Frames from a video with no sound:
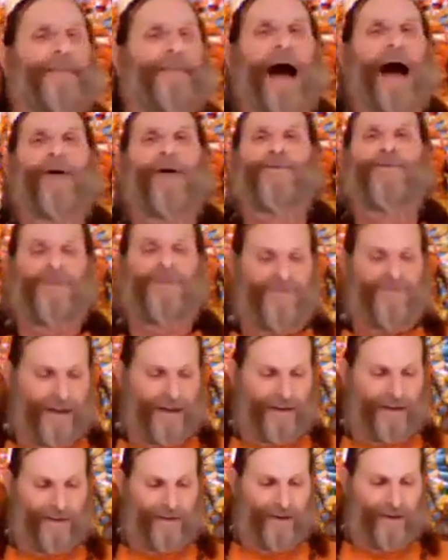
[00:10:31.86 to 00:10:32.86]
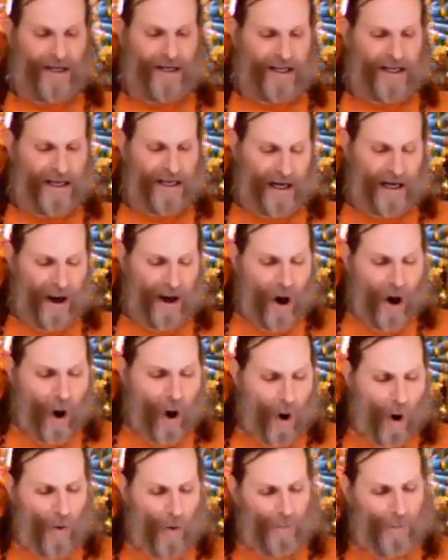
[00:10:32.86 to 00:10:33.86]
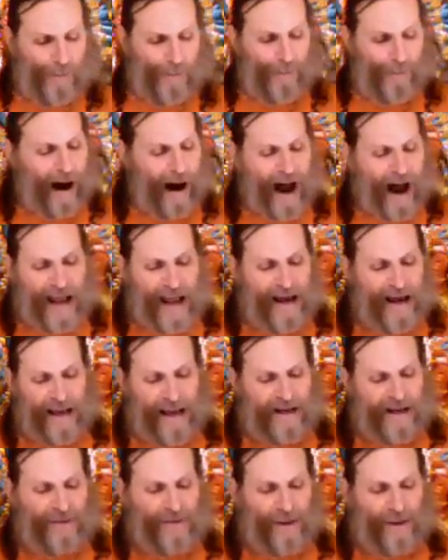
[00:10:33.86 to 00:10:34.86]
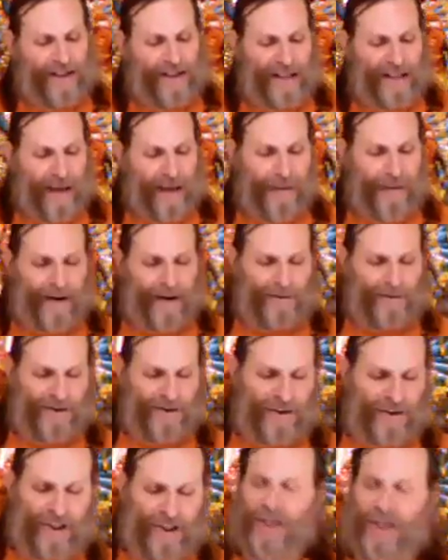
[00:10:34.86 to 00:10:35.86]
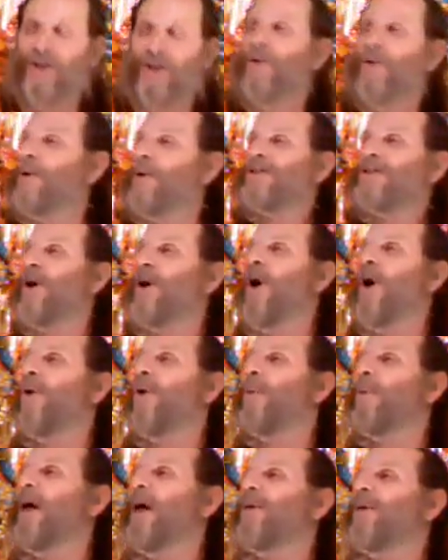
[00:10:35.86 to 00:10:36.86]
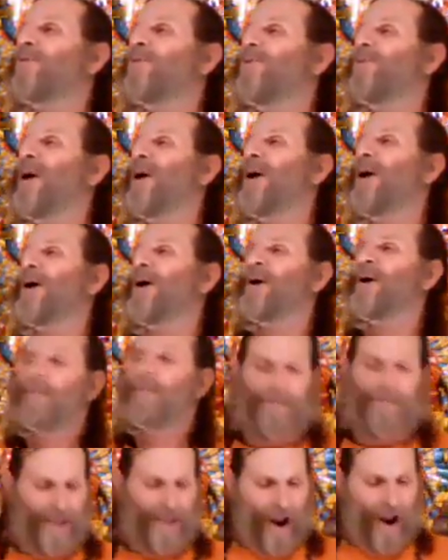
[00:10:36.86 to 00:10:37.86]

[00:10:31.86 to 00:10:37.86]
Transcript: bow to victory. O Maya, increase, I bow to she who is all welfare.